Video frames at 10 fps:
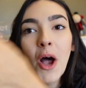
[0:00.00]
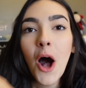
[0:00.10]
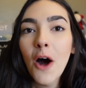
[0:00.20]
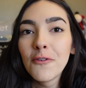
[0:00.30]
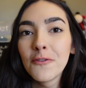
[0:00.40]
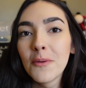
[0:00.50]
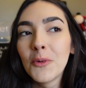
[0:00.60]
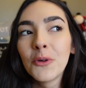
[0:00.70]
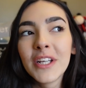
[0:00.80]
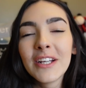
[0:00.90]
half of the
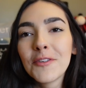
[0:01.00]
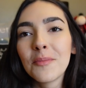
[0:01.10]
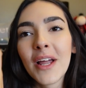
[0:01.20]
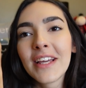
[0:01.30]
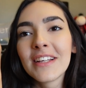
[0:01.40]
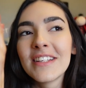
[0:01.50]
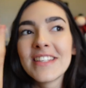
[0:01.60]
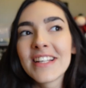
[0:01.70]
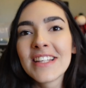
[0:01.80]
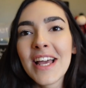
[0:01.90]
morning from like
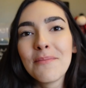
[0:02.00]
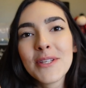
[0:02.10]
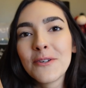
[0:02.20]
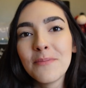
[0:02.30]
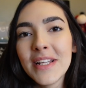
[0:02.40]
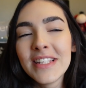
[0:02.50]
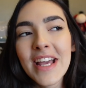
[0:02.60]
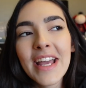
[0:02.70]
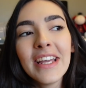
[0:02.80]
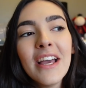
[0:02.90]
6 a.m. till
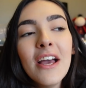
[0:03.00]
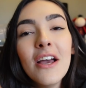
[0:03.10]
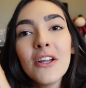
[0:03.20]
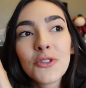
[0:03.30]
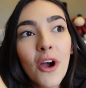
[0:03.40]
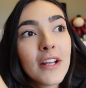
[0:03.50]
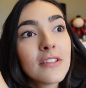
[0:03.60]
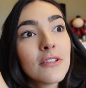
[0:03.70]
midday trying